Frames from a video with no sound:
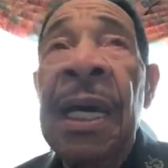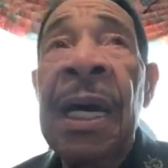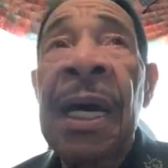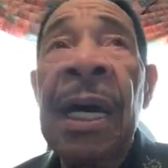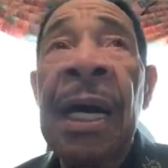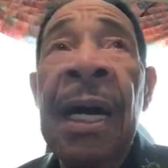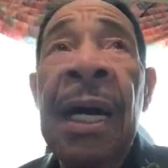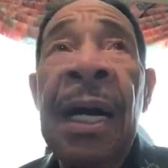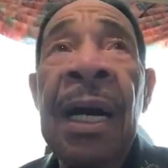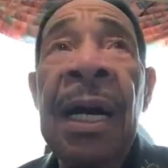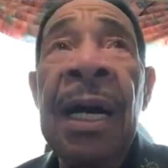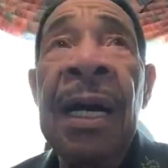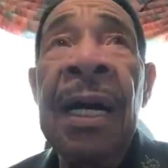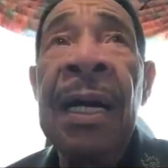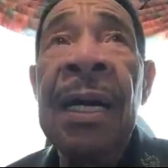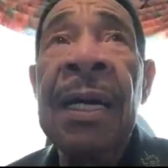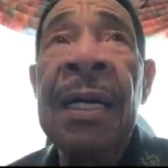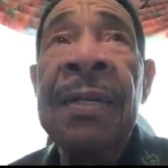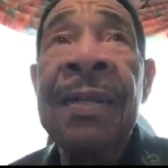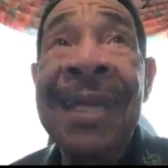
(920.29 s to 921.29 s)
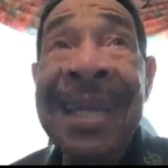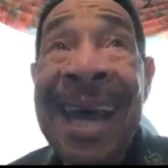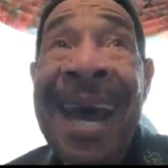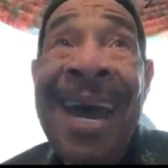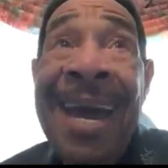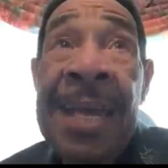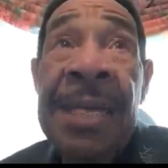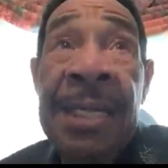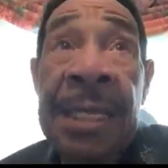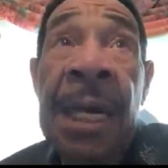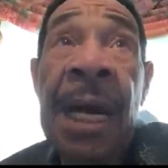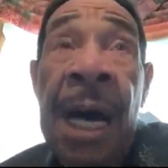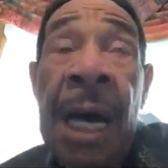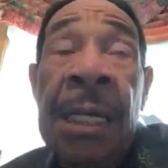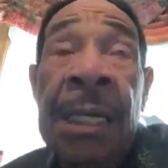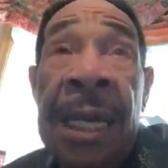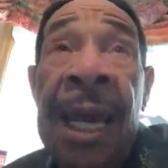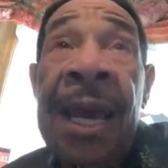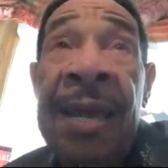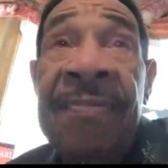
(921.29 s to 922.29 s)
that I had
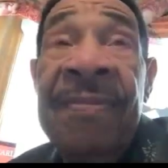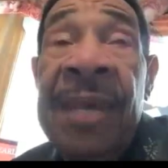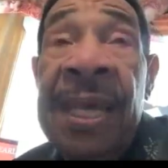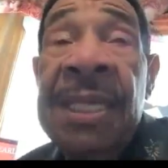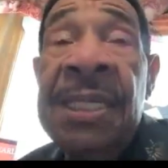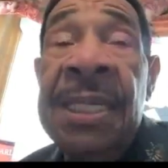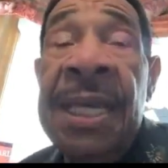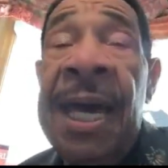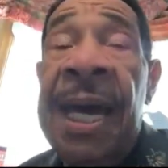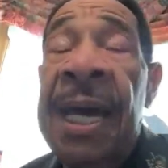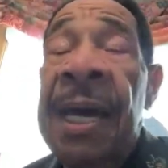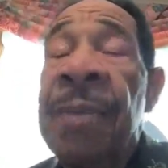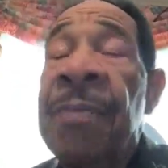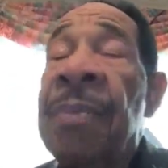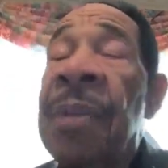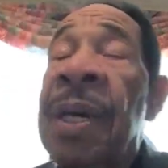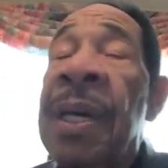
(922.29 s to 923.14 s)
done at that time.